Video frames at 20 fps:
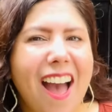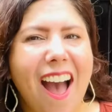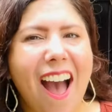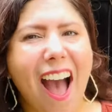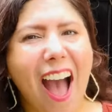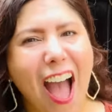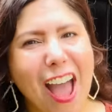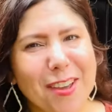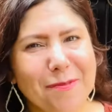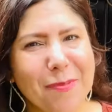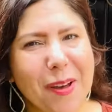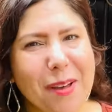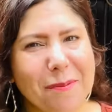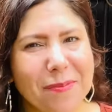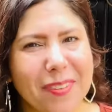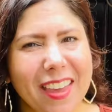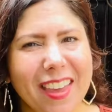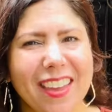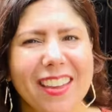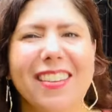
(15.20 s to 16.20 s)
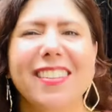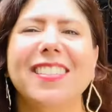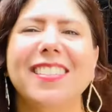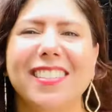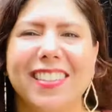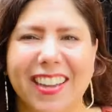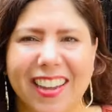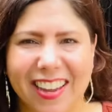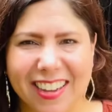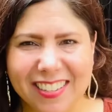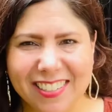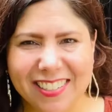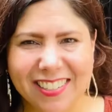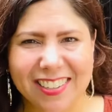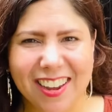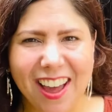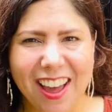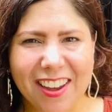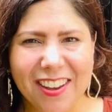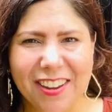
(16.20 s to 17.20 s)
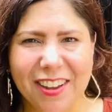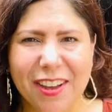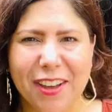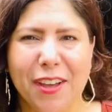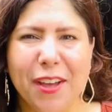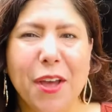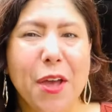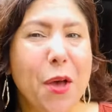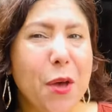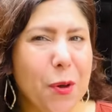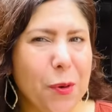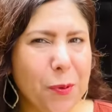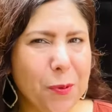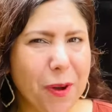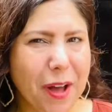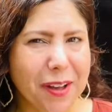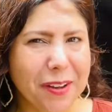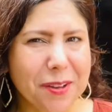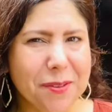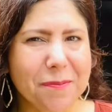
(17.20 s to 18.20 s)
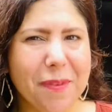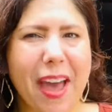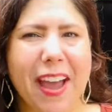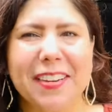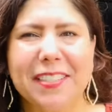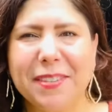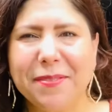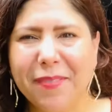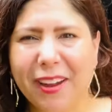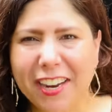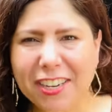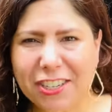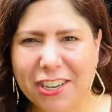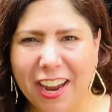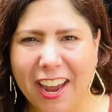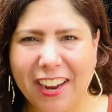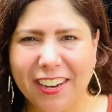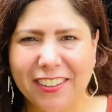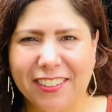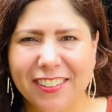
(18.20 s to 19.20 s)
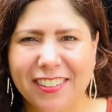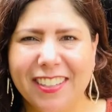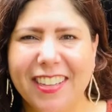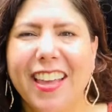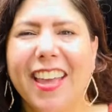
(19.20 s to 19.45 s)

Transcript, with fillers: Hi pumpkins, it's Taña. Welcome back to my channel.